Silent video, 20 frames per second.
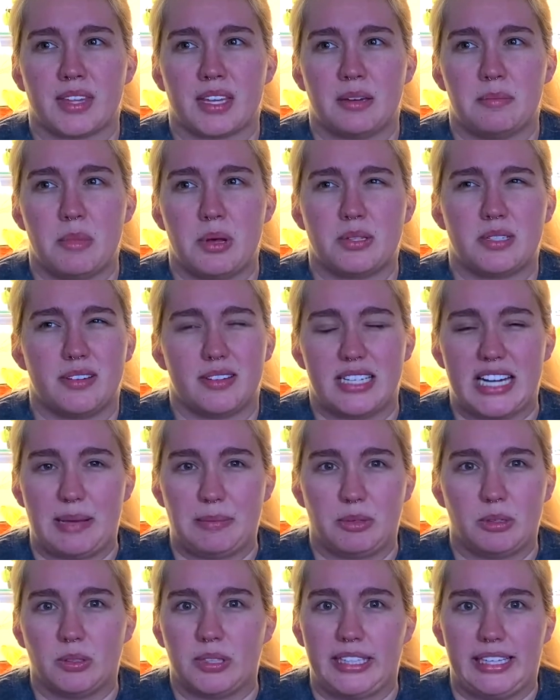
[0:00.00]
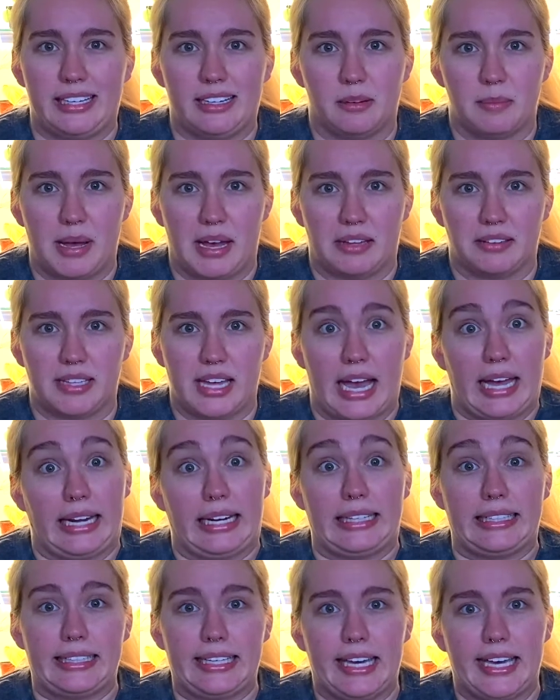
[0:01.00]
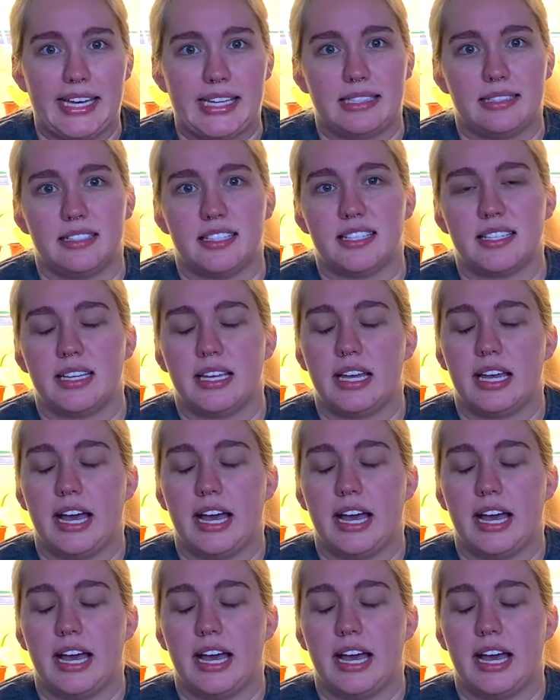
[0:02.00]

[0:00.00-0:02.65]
of the time you only hear about that in kids.